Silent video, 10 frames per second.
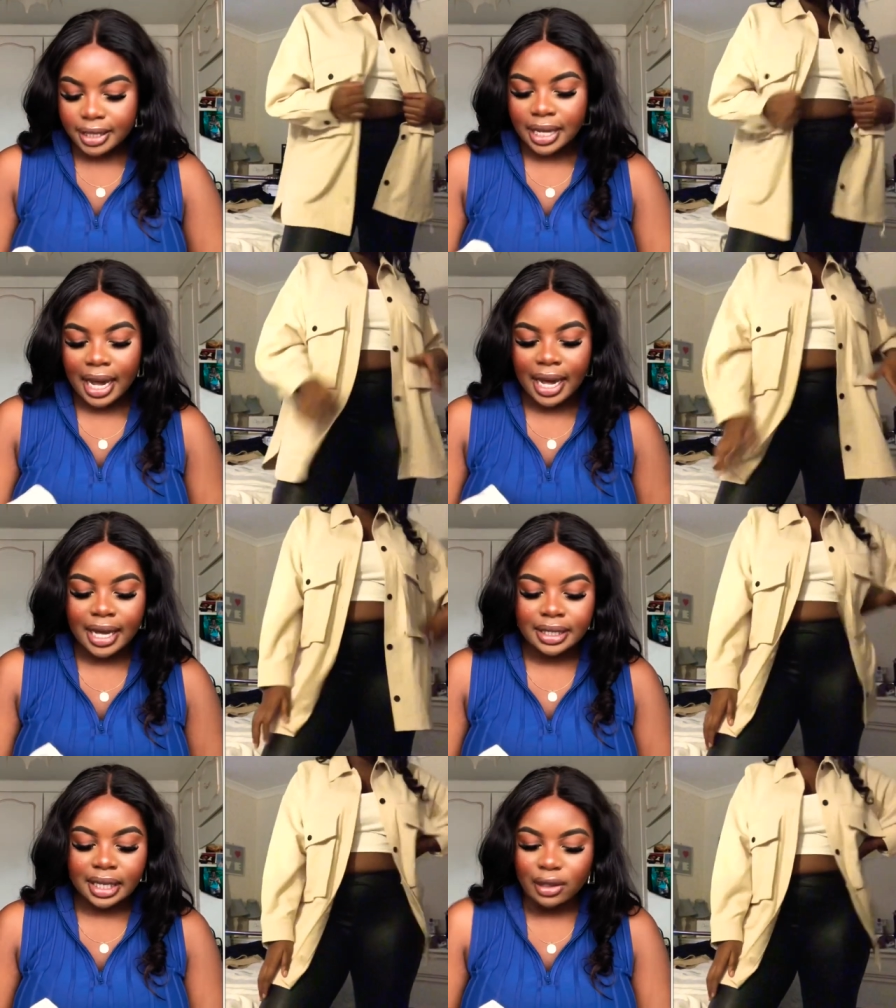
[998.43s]
and
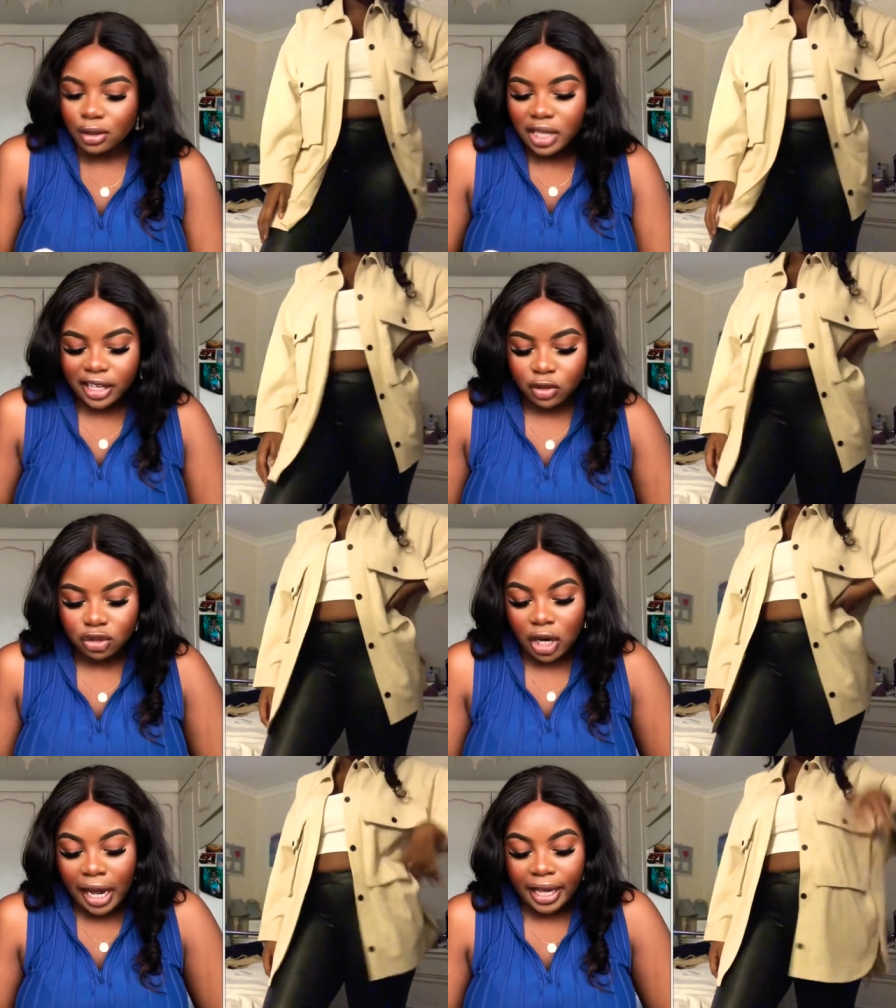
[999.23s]
it looks like you're
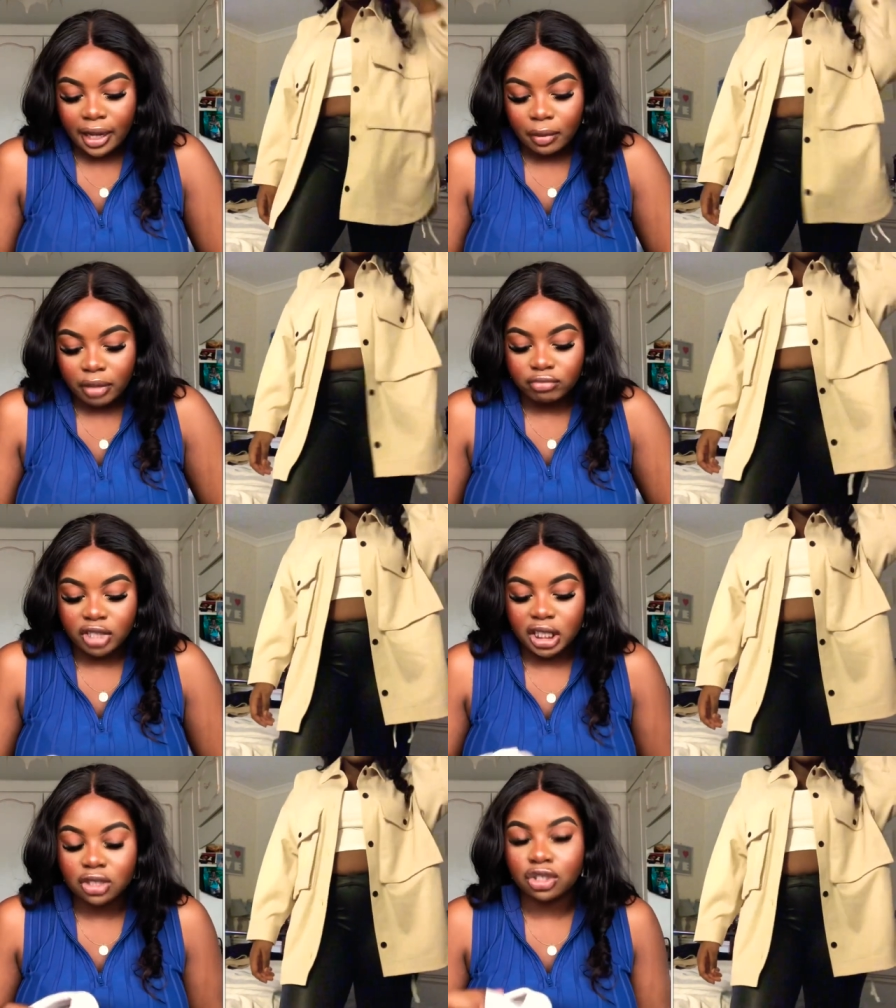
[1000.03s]
trying when really
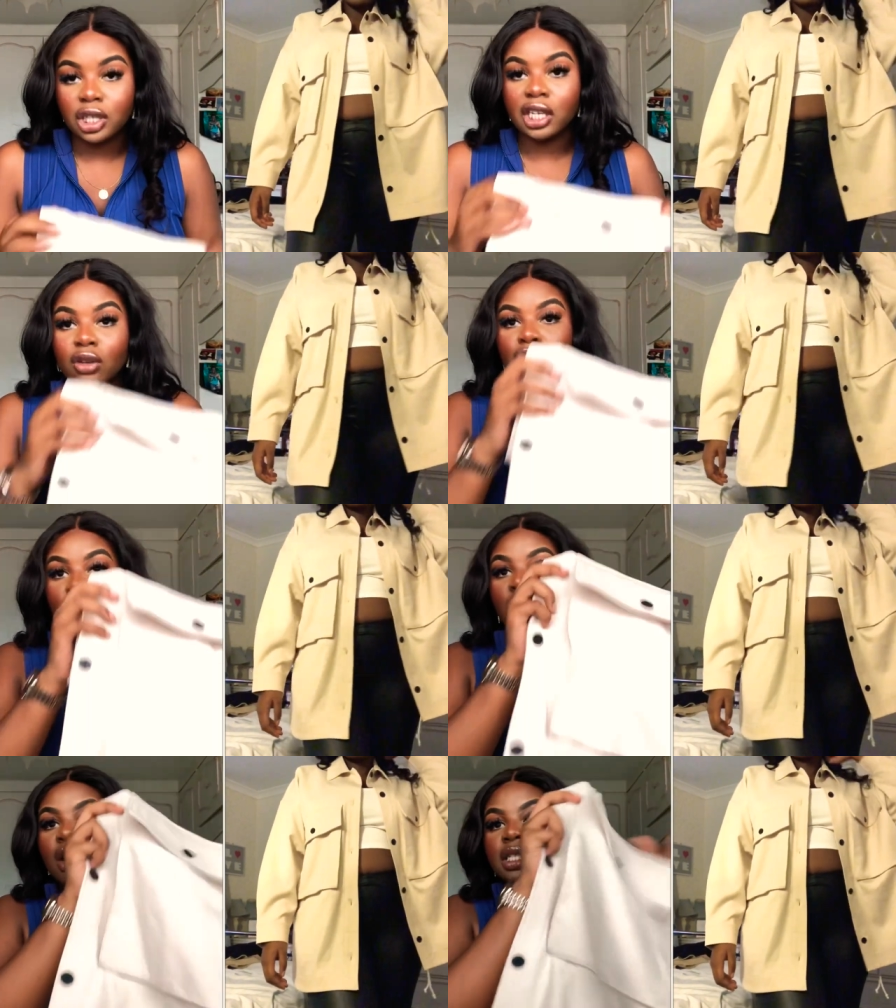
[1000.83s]
and truly you're
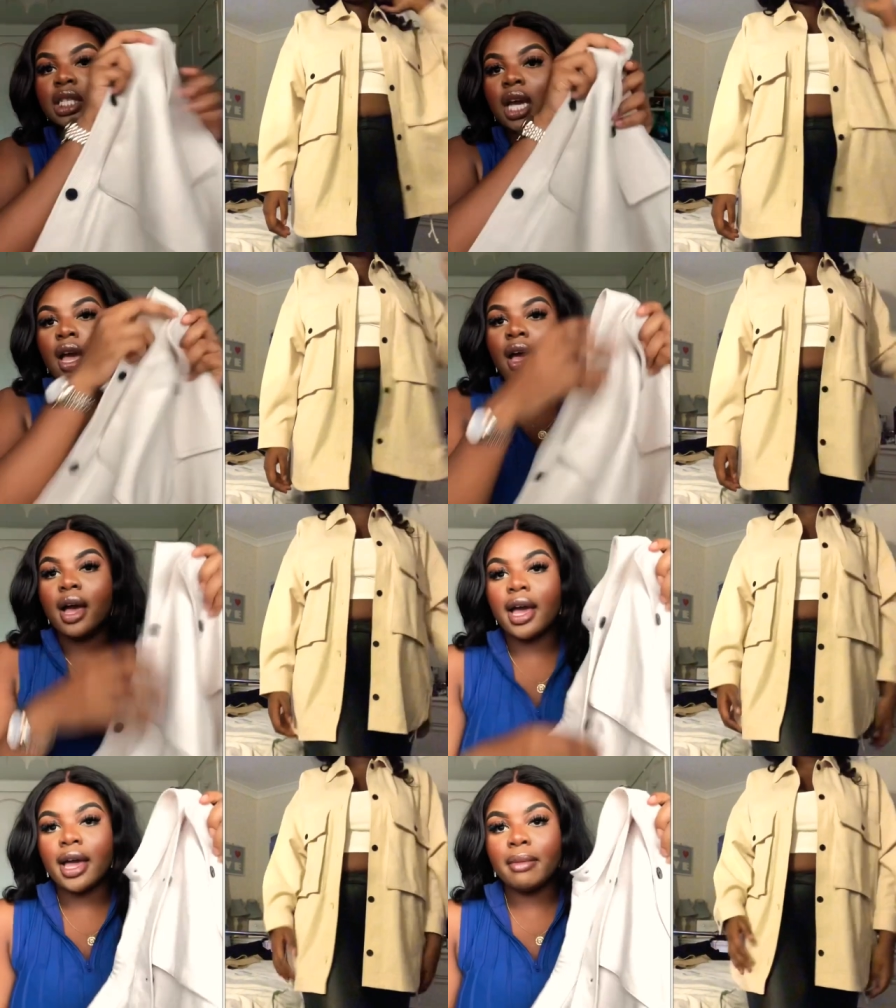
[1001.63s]
not
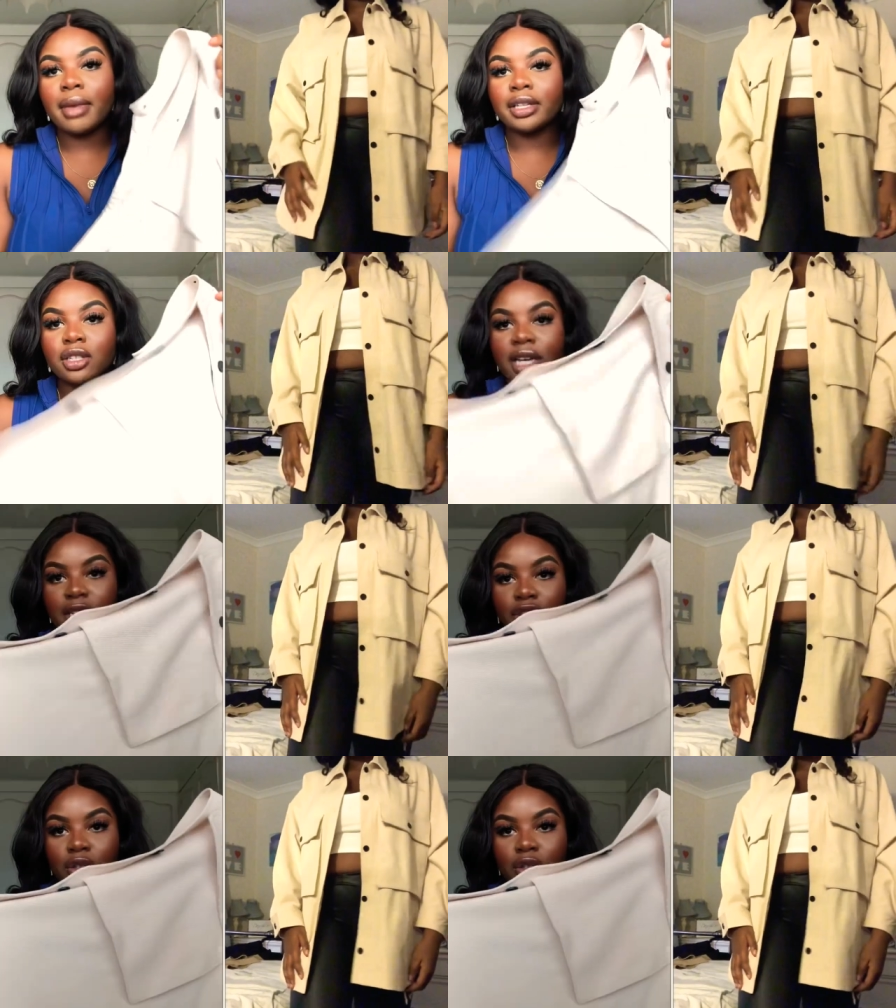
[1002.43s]
um, so yeah it's just got